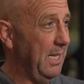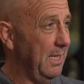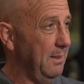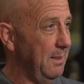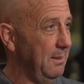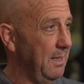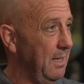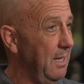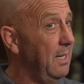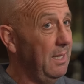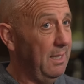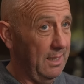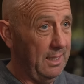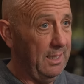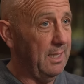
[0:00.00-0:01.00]
anything.
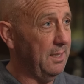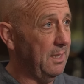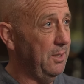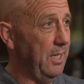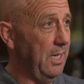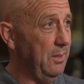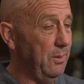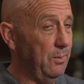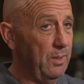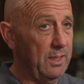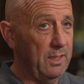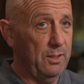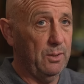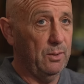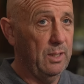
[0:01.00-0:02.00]
He is a genuine
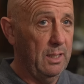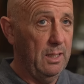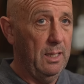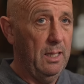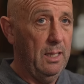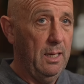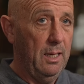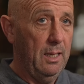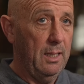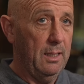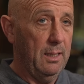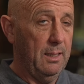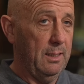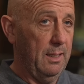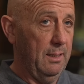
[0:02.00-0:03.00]
winner. So
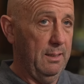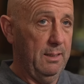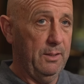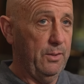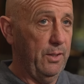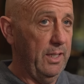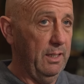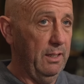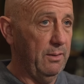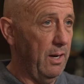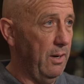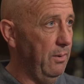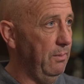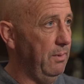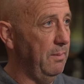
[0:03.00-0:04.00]
the training
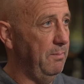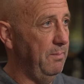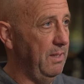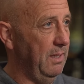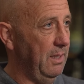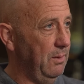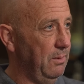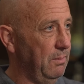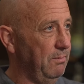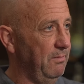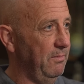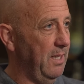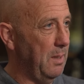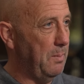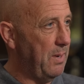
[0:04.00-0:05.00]
ground, the, you know,
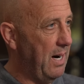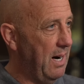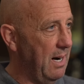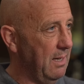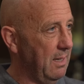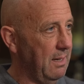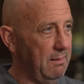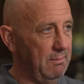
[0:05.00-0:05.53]
Villa Park,